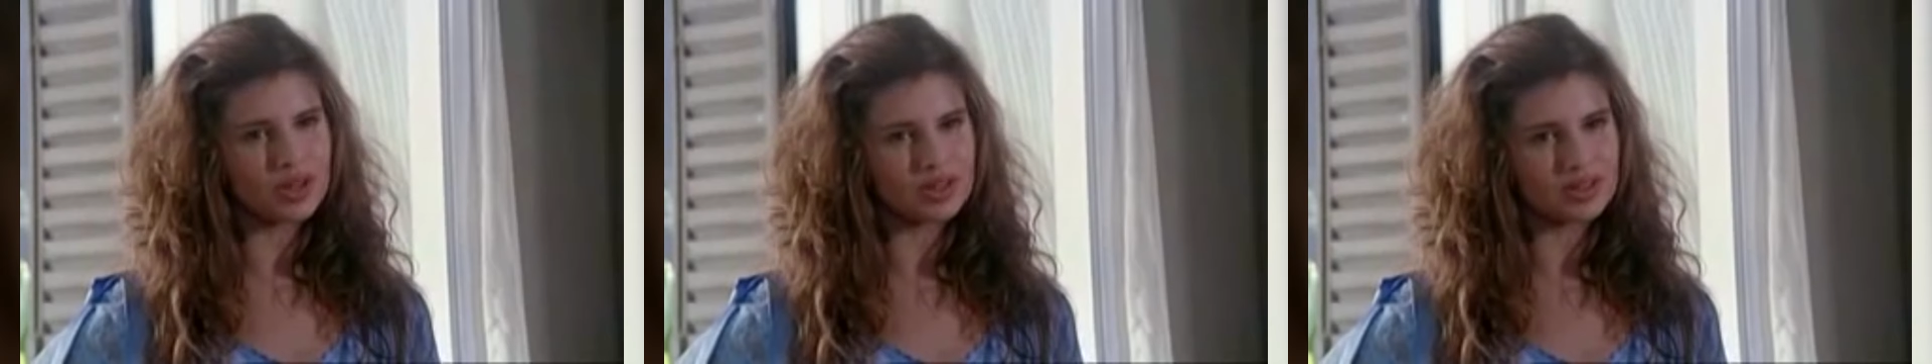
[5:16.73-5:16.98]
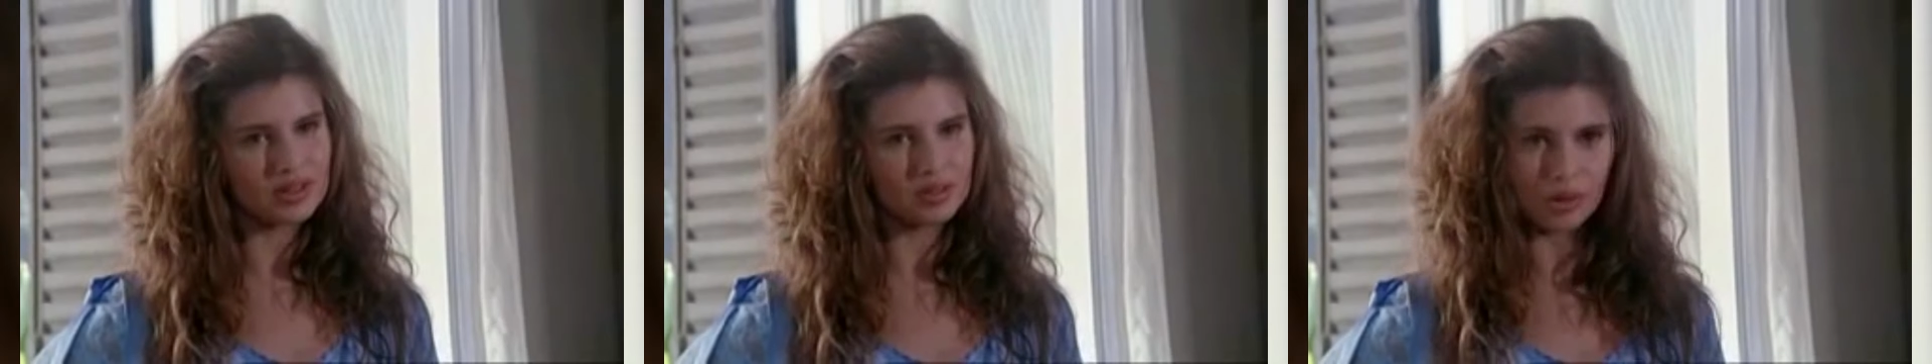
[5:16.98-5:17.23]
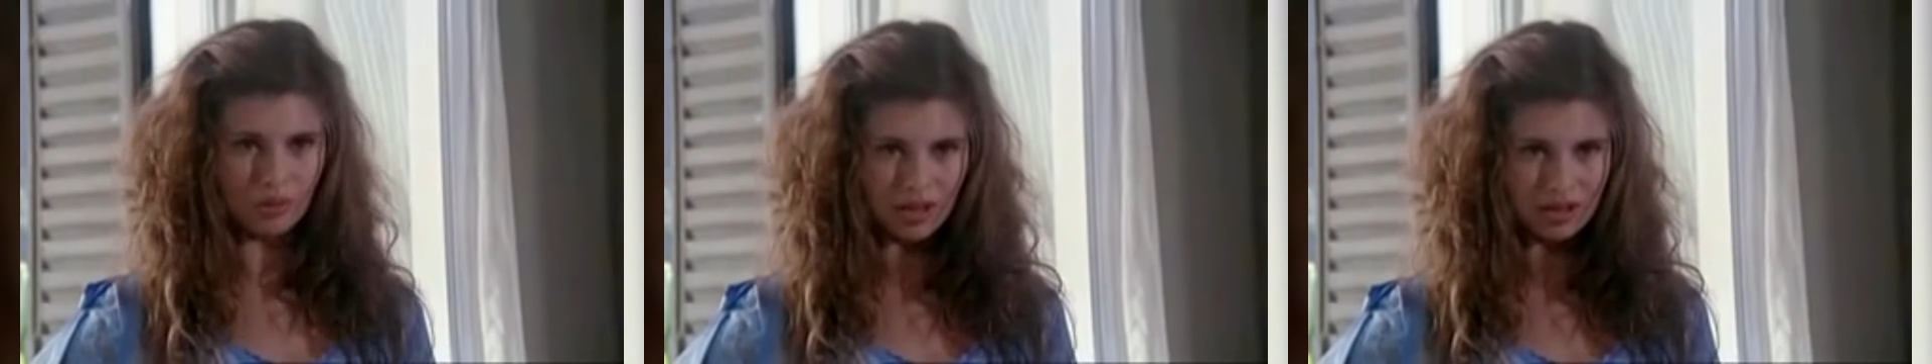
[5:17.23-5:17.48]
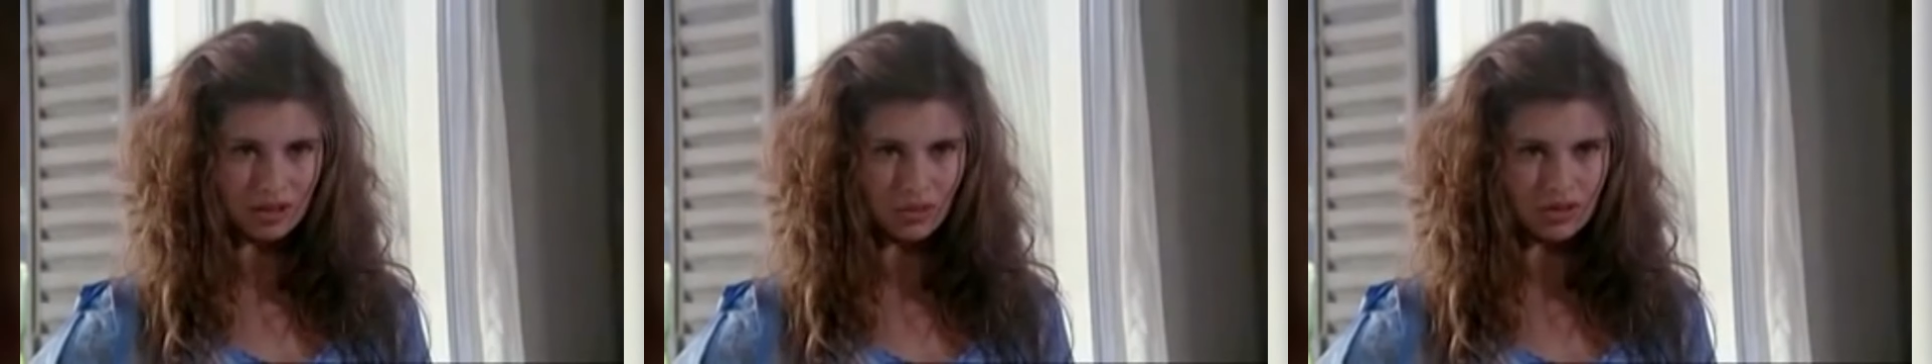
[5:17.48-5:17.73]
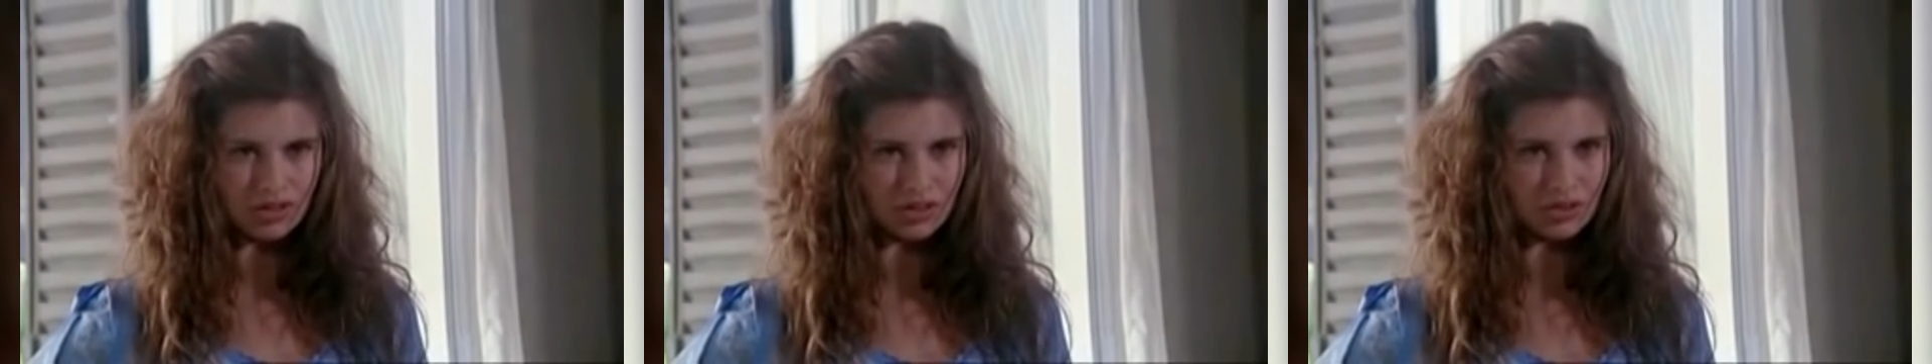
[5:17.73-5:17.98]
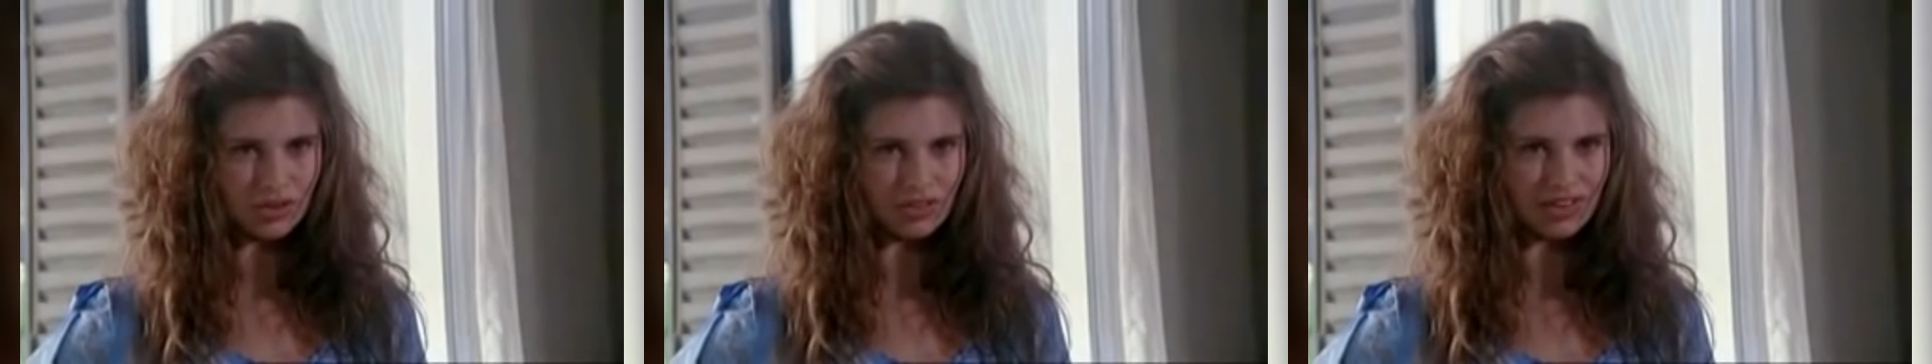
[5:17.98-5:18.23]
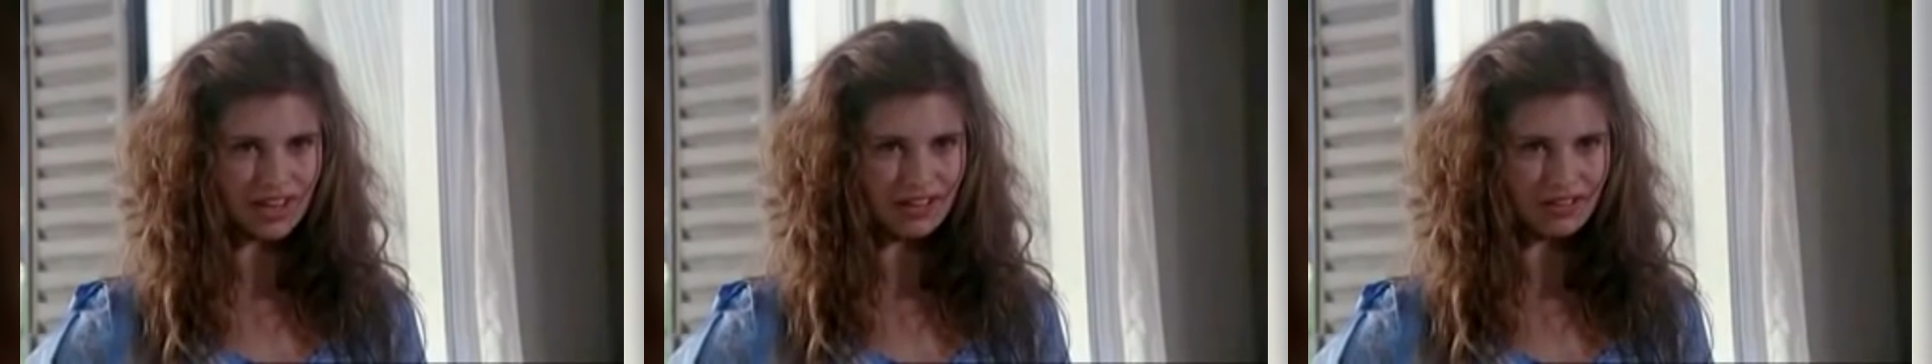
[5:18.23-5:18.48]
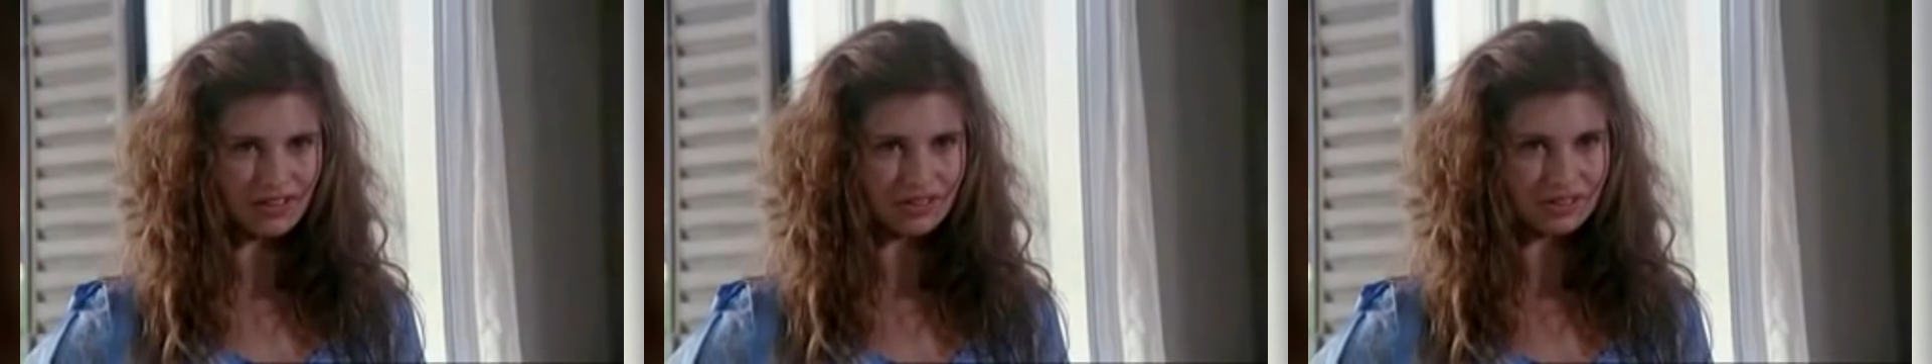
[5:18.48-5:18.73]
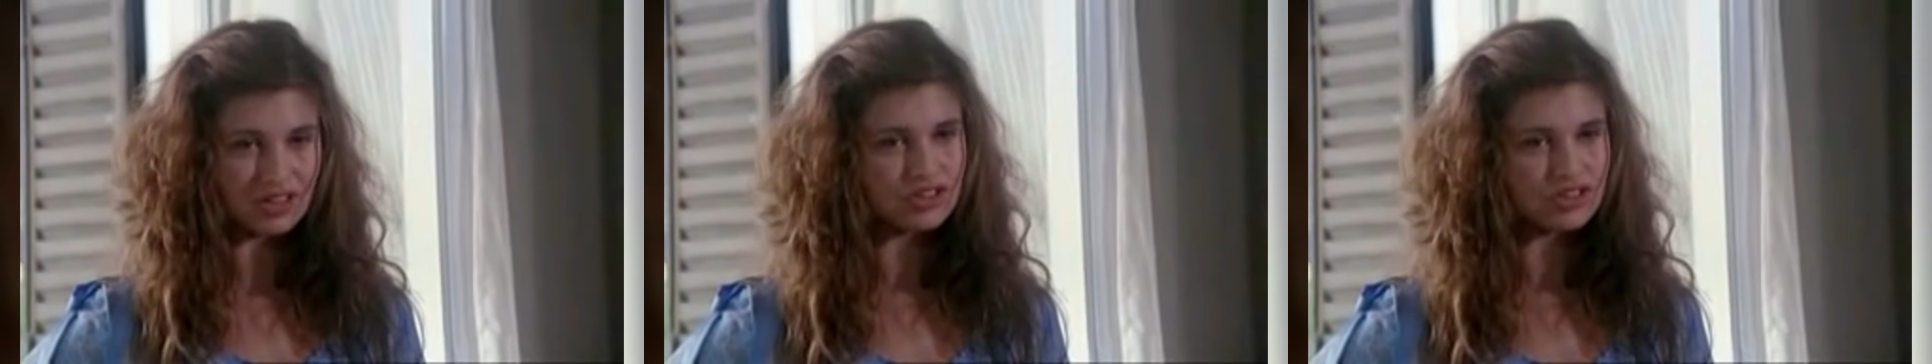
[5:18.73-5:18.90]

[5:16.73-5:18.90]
and its specific problems for women living